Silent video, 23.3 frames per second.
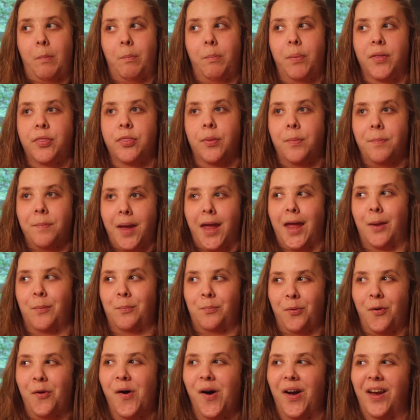But the main
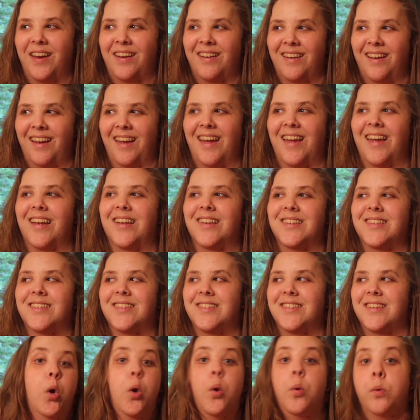point
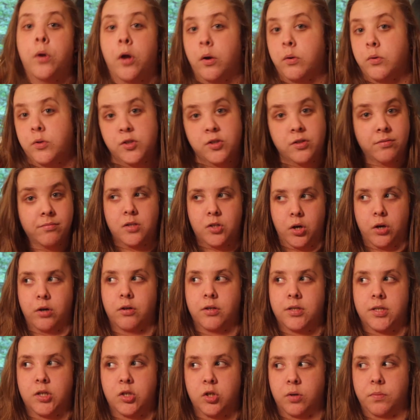is, who knows?
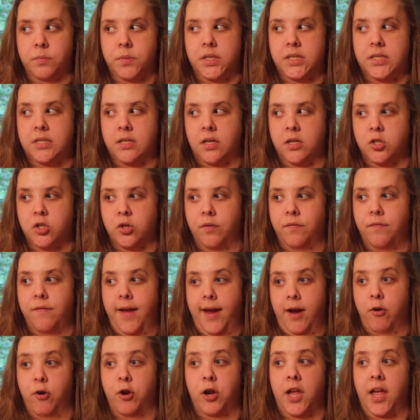Turner syndrome is such a
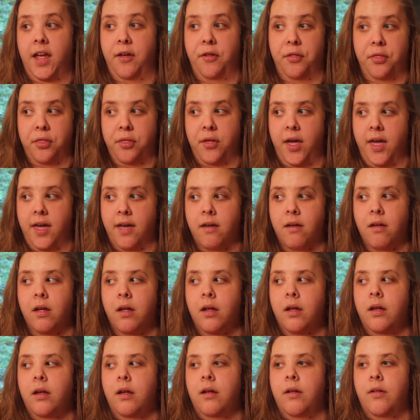varying thing
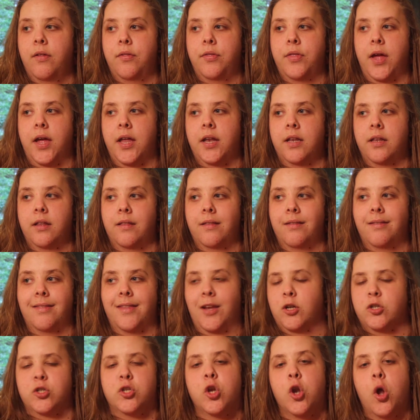that
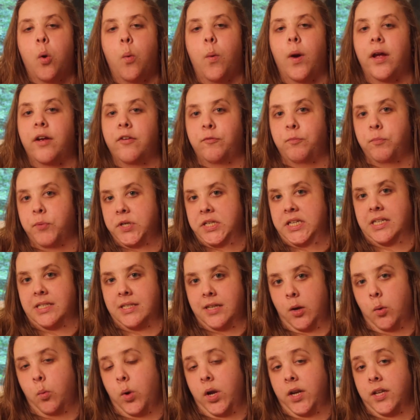there's no way of
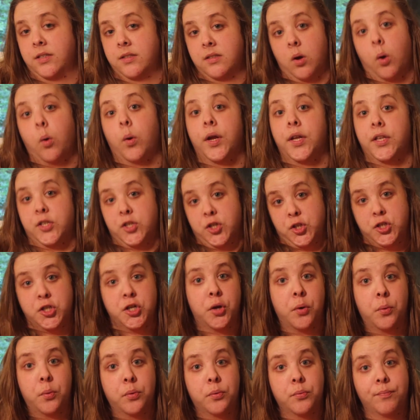predicting what it's going to
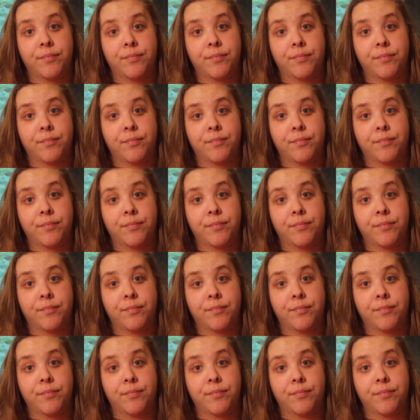do.